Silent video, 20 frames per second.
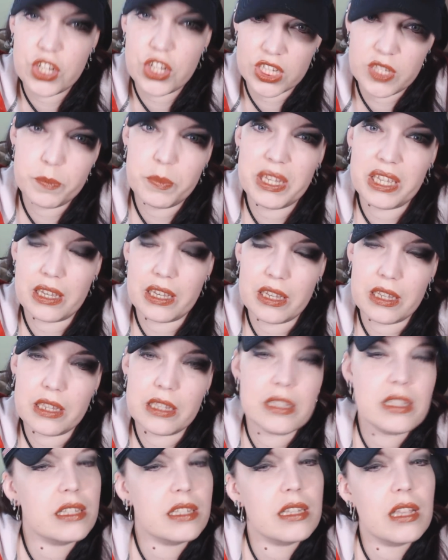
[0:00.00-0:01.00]
Just
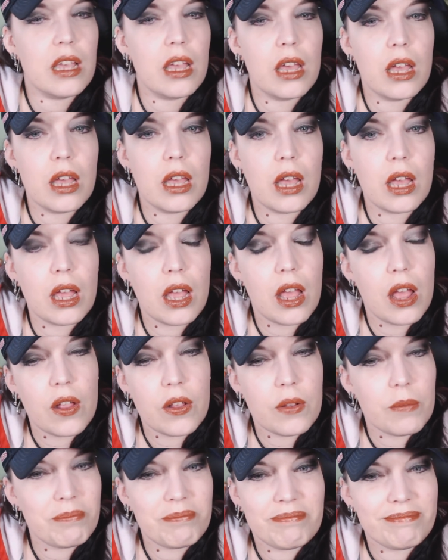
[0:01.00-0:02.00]
because
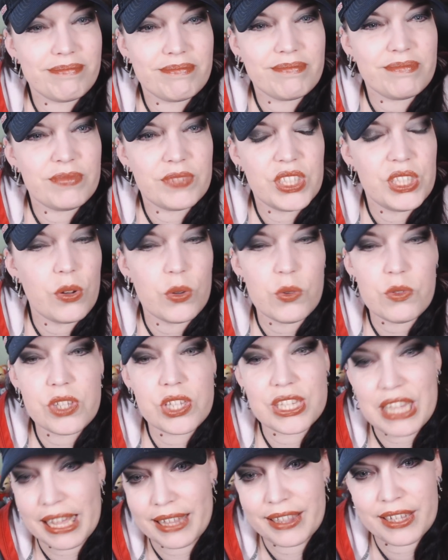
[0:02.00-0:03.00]
you don't
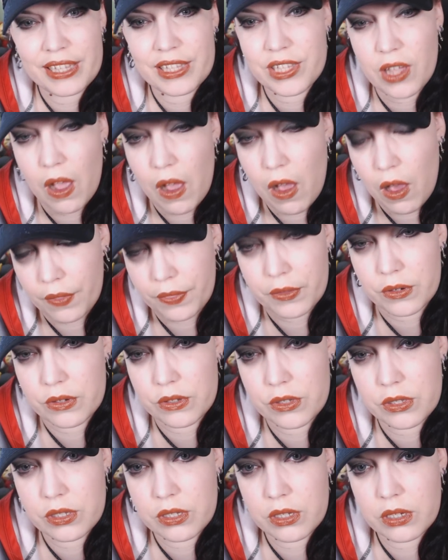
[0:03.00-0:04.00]
silence
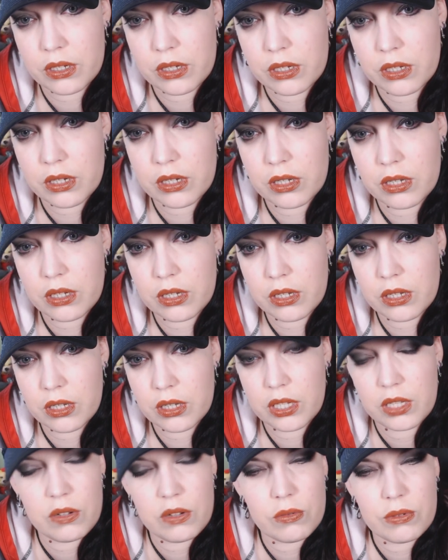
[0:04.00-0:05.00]
authors.
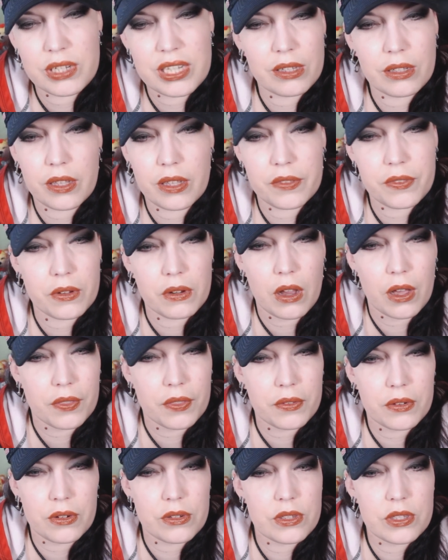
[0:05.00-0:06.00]
You don't tell other
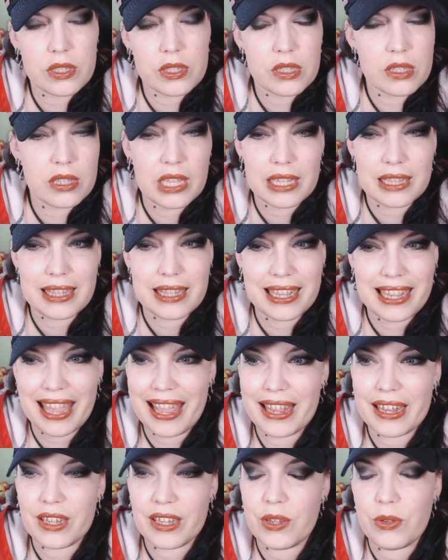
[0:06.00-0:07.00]
authors that they
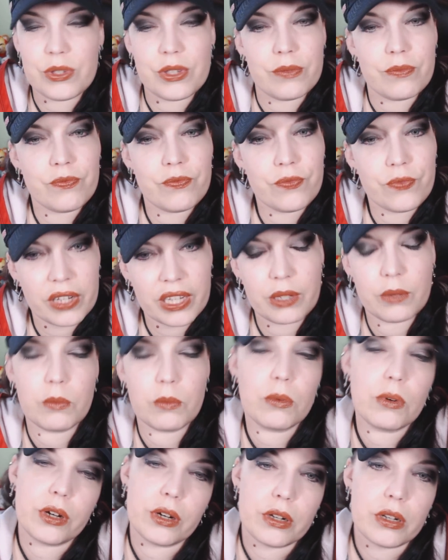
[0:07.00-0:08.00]
can't use a
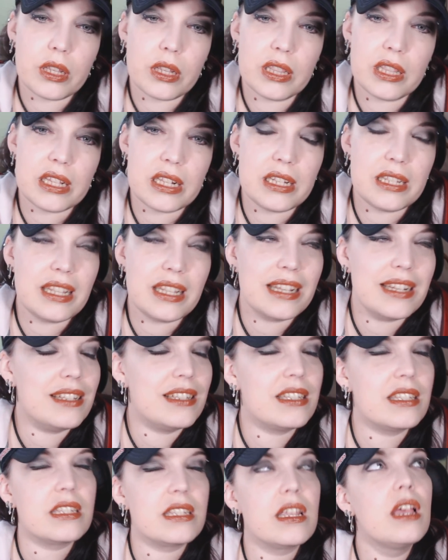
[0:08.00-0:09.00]
freaking word. That
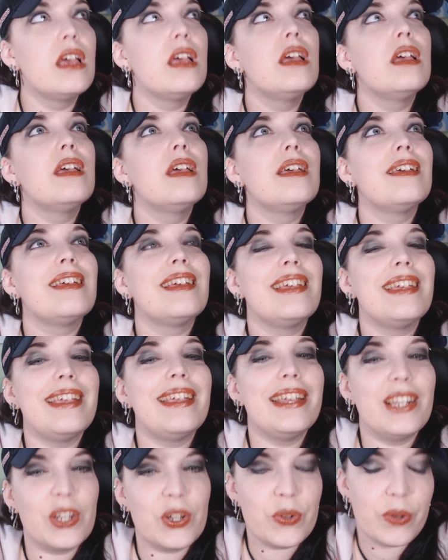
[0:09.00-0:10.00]
is
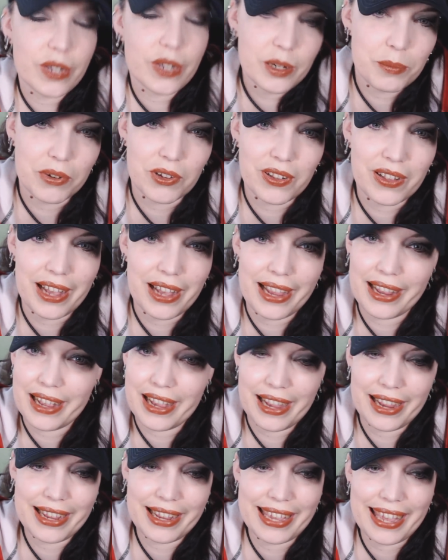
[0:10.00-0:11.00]
incredible.
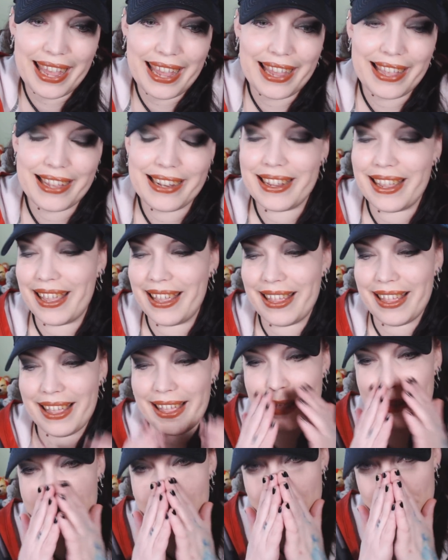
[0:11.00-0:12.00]
I can't.
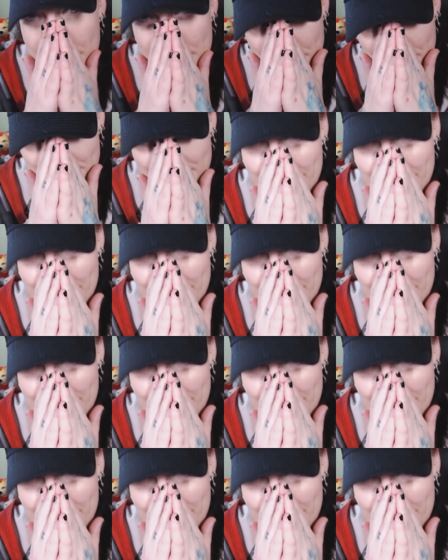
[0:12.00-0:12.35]
And